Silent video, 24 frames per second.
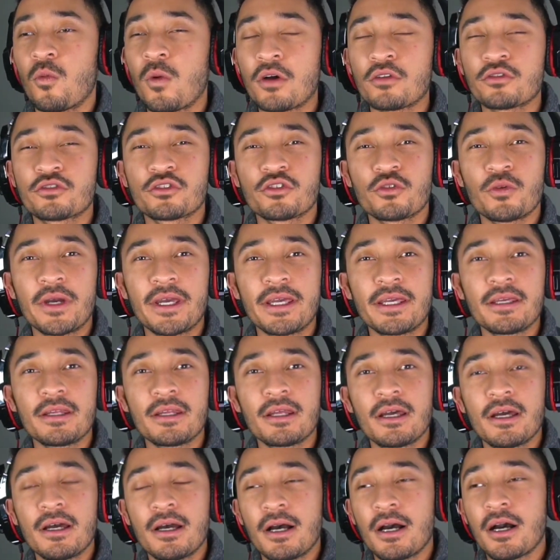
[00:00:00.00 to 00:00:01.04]

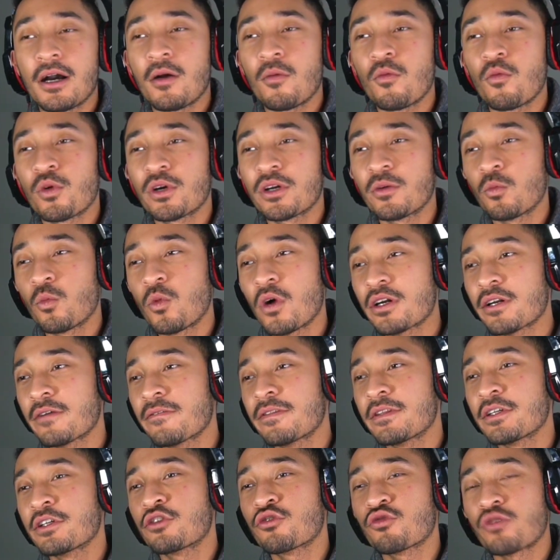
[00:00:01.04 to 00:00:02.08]
welterweight, one
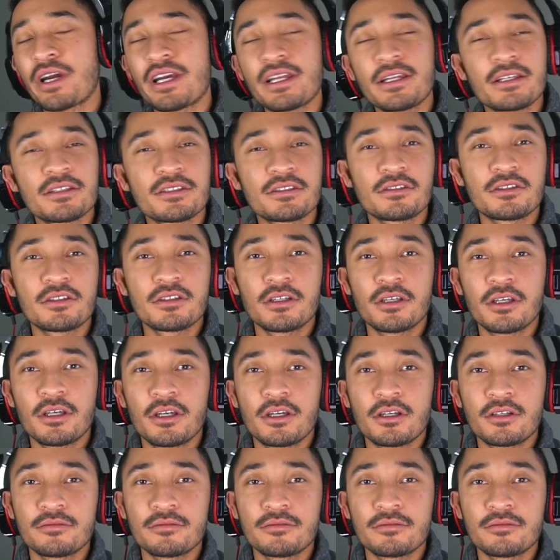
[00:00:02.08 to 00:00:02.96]
of the greatest